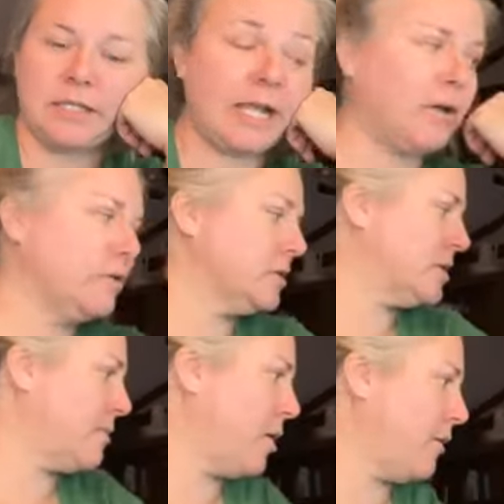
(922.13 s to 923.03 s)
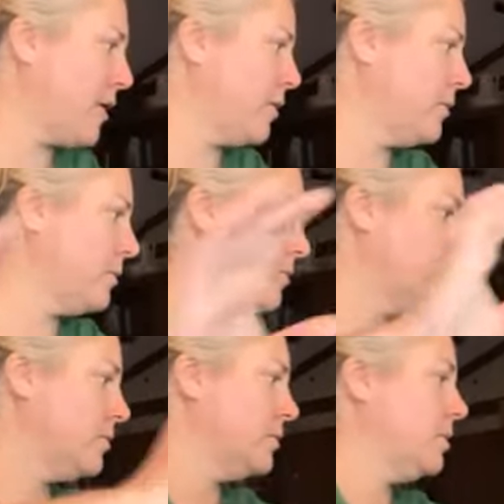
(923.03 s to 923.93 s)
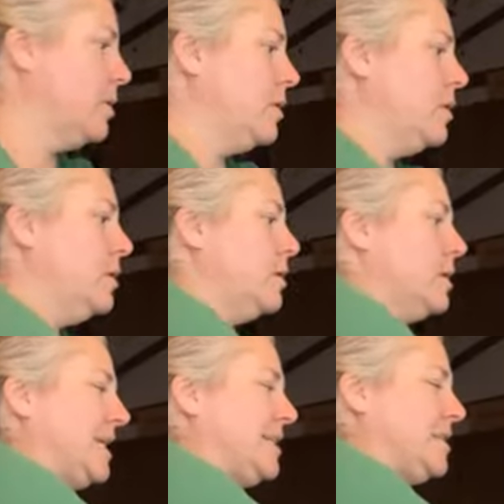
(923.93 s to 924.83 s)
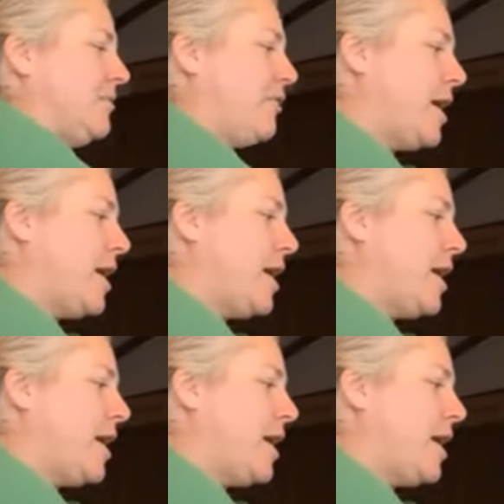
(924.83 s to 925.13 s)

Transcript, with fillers: Now, tomorrow is